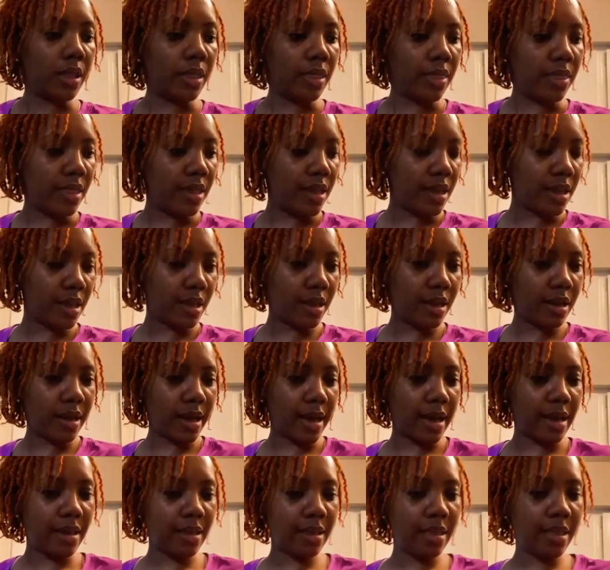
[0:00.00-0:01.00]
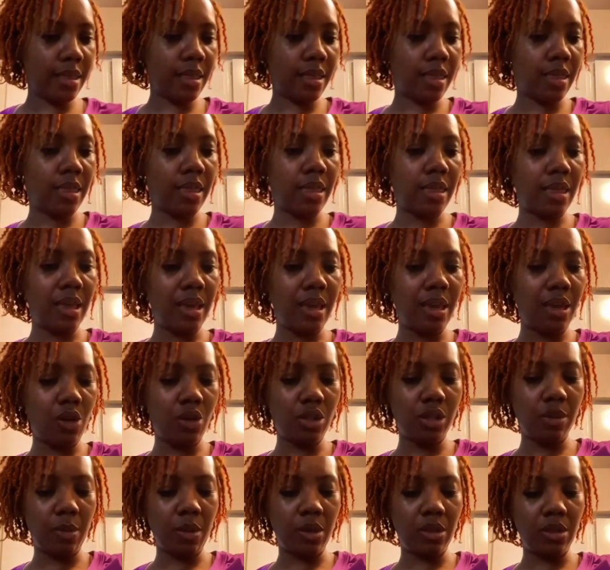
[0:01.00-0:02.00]
Then I think
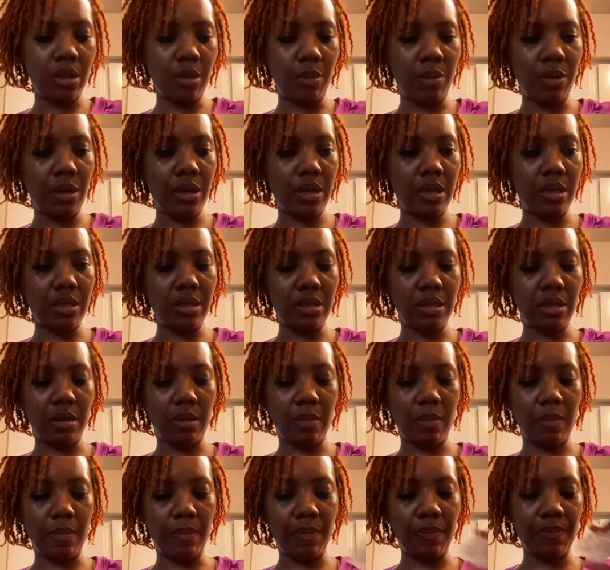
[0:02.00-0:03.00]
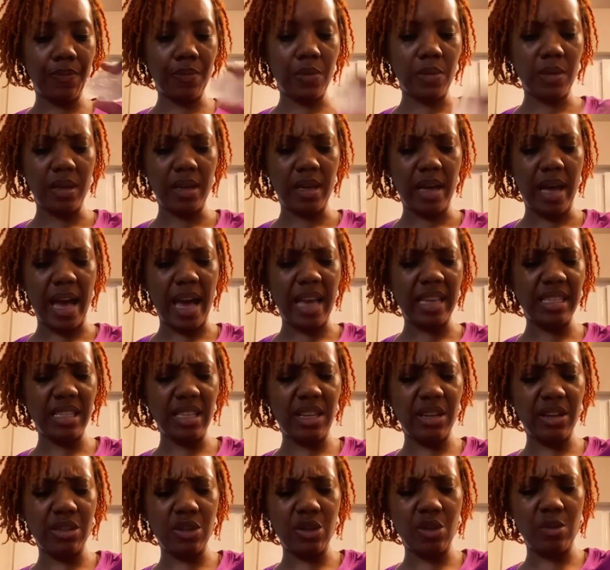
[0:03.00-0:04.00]
you're supposed to put some ice
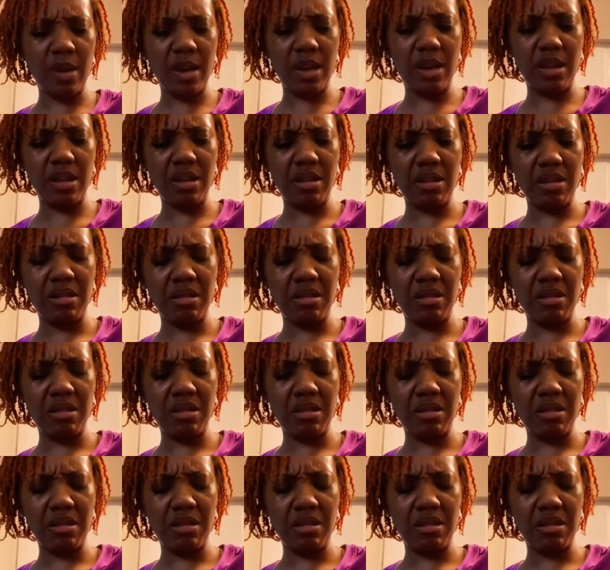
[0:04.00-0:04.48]
in here too, right?